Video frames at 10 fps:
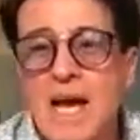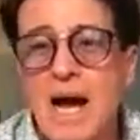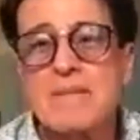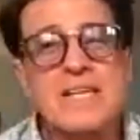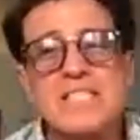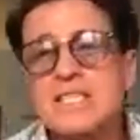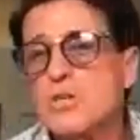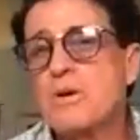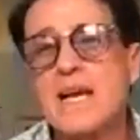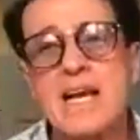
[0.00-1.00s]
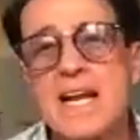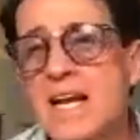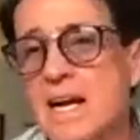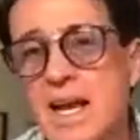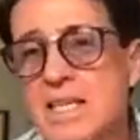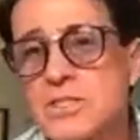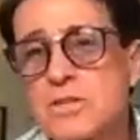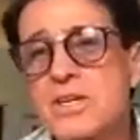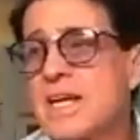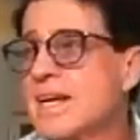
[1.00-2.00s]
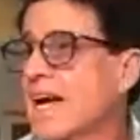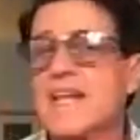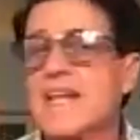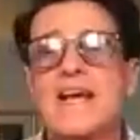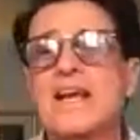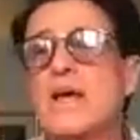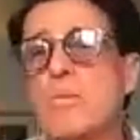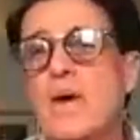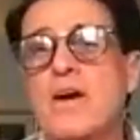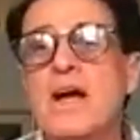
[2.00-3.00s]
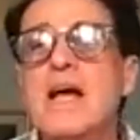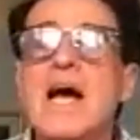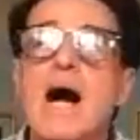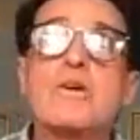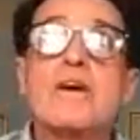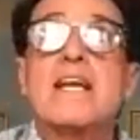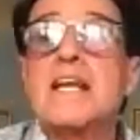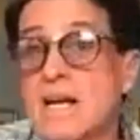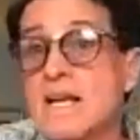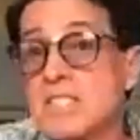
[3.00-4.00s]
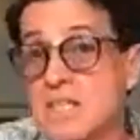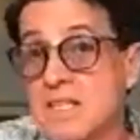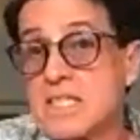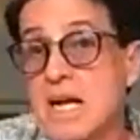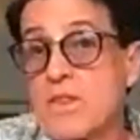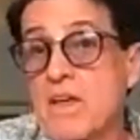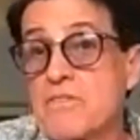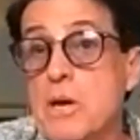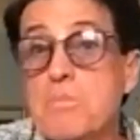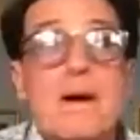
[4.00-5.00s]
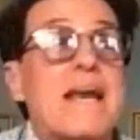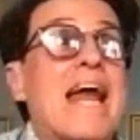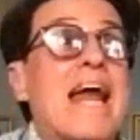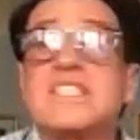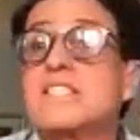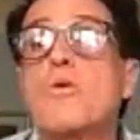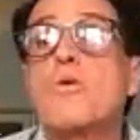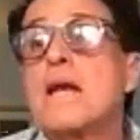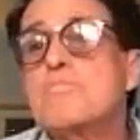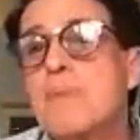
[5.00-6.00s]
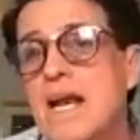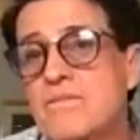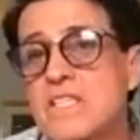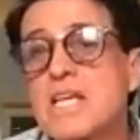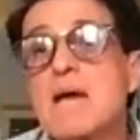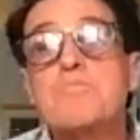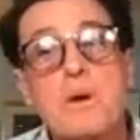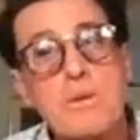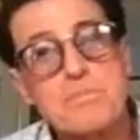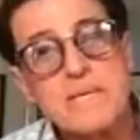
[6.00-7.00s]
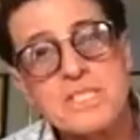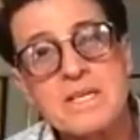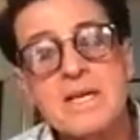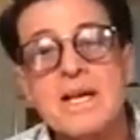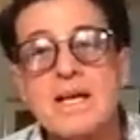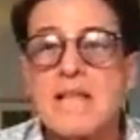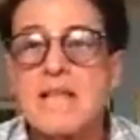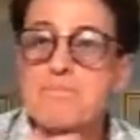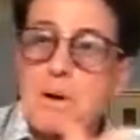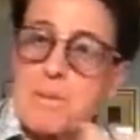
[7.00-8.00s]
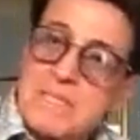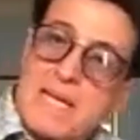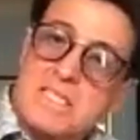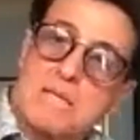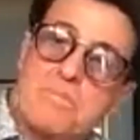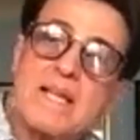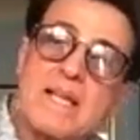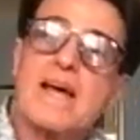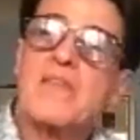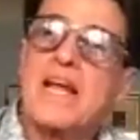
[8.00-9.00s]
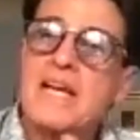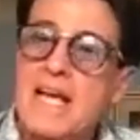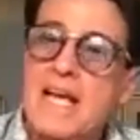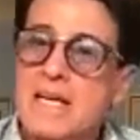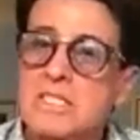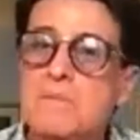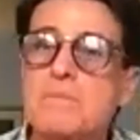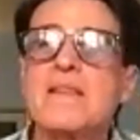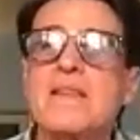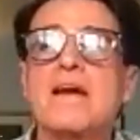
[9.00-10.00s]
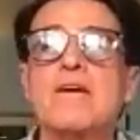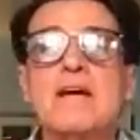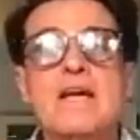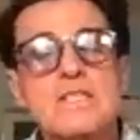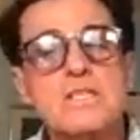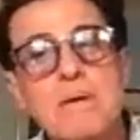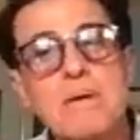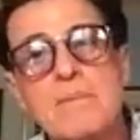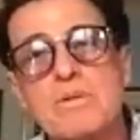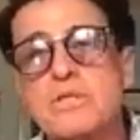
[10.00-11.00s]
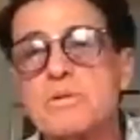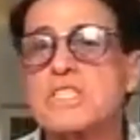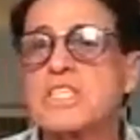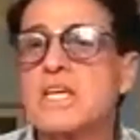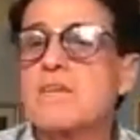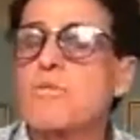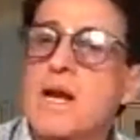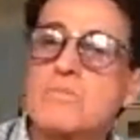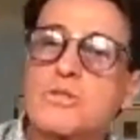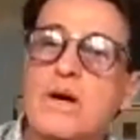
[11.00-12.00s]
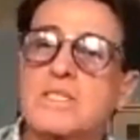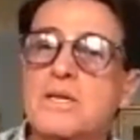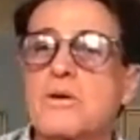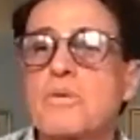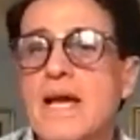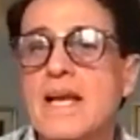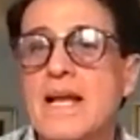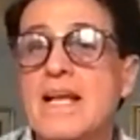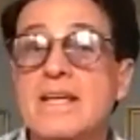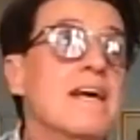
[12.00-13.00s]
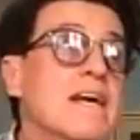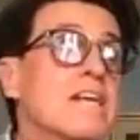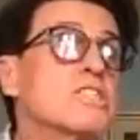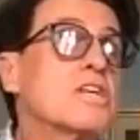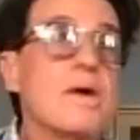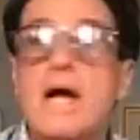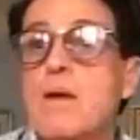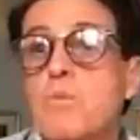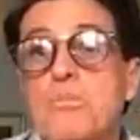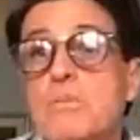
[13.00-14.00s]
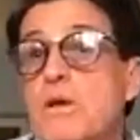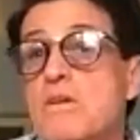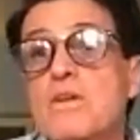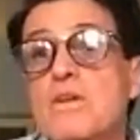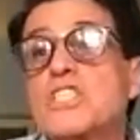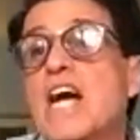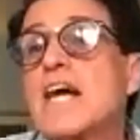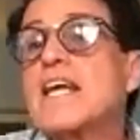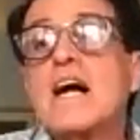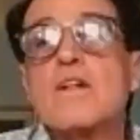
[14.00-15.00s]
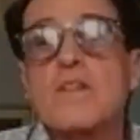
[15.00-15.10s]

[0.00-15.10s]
I'm not just creating a cleanser. You can get that anywhere. I'm creating a cleanser that's healthy for you, but it has great benefits and purpose. That purpose has to be there. The need has to be there to be able to achieve what I'm trying to create and showing up with beautiful, shiny, healthy,